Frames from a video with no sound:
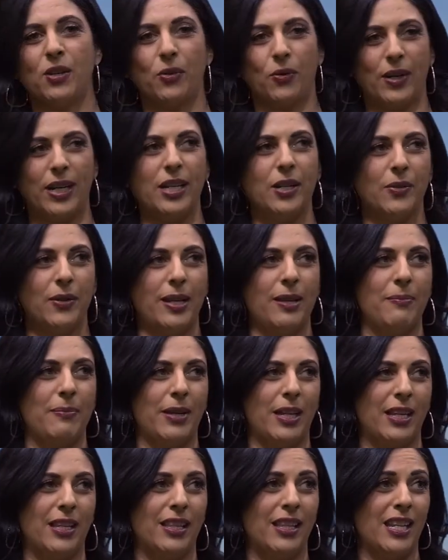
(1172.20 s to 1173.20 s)
agree to it,
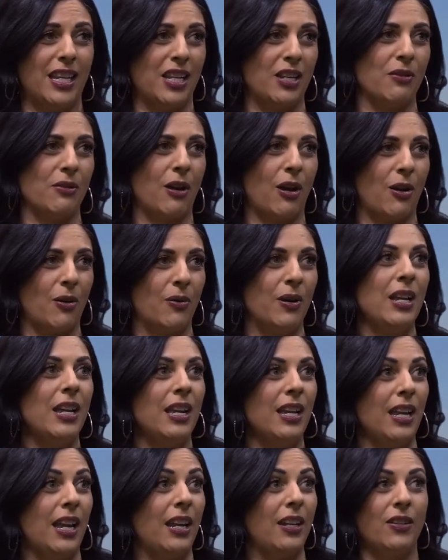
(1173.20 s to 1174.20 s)
but then you go
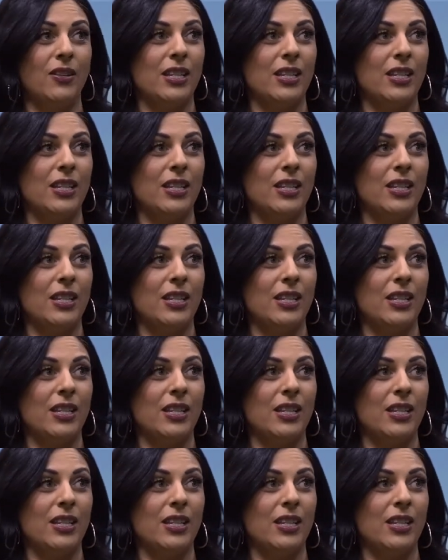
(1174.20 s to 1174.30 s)
and you